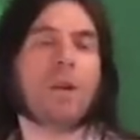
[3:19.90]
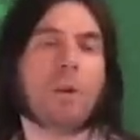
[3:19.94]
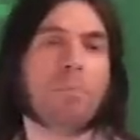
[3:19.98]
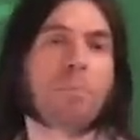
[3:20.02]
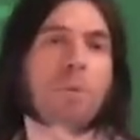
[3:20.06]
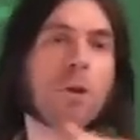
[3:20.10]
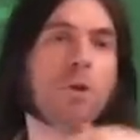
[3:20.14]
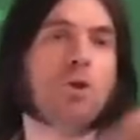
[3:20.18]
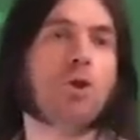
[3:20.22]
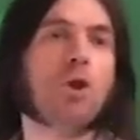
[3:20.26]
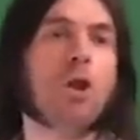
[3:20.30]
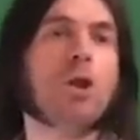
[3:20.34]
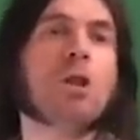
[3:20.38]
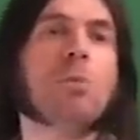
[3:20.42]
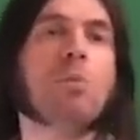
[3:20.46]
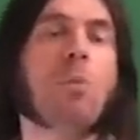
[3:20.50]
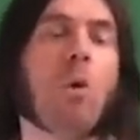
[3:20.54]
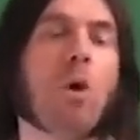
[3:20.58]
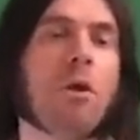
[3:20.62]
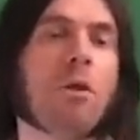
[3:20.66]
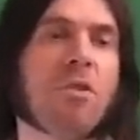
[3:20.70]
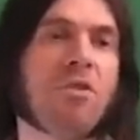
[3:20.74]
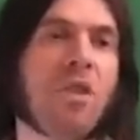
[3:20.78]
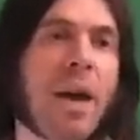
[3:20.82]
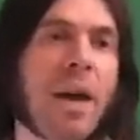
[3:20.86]
can produce
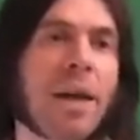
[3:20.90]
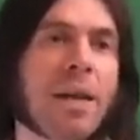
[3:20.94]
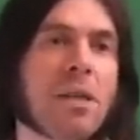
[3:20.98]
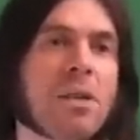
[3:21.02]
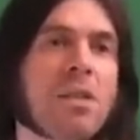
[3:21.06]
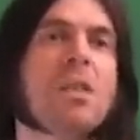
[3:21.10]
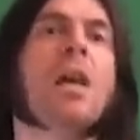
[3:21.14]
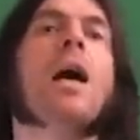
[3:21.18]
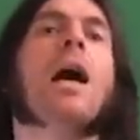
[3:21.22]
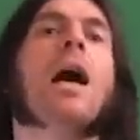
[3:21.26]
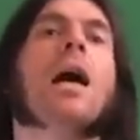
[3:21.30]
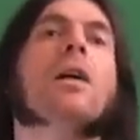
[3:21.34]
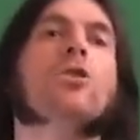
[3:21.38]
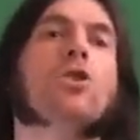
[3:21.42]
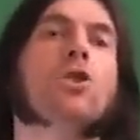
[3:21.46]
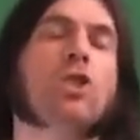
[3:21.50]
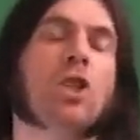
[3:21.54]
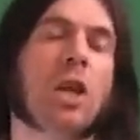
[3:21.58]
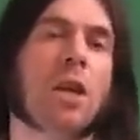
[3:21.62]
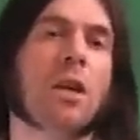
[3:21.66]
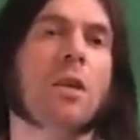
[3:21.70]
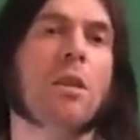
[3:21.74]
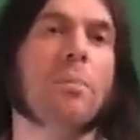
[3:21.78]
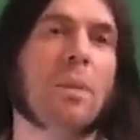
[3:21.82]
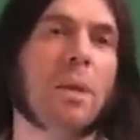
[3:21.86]
more things and
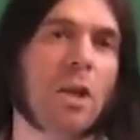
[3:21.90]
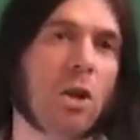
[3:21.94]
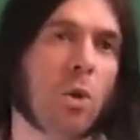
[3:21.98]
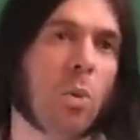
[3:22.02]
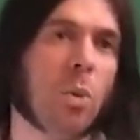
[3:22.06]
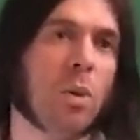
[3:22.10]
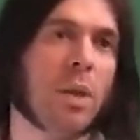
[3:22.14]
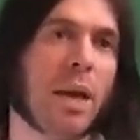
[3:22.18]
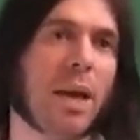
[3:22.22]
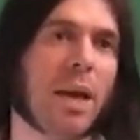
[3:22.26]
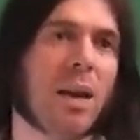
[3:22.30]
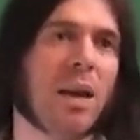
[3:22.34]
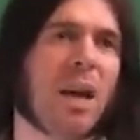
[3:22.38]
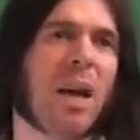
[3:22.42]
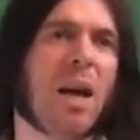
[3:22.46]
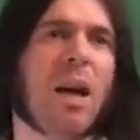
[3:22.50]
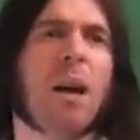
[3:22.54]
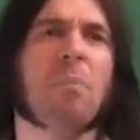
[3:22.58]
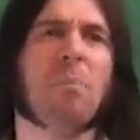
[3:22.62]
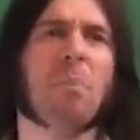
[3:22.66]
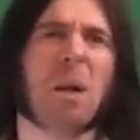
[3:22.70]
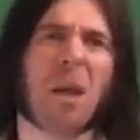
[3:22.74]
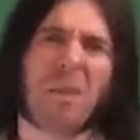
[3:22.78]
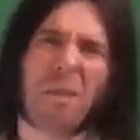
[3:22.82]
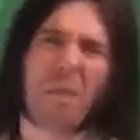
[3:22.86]
share them equally.
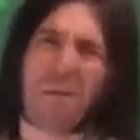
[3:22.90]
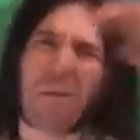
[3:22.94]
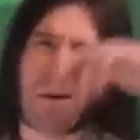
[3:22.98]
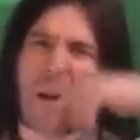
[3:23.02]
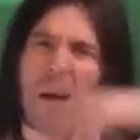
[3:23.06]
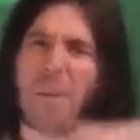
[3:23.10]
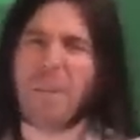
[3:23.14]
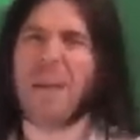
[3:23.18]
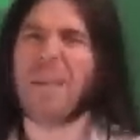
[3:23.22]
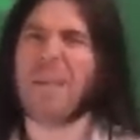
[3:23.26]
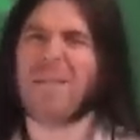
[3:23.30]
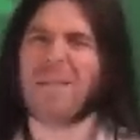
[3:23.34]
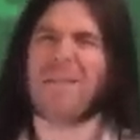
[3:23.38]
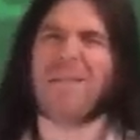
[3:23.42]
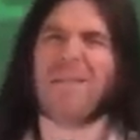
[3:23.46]
But, I mean,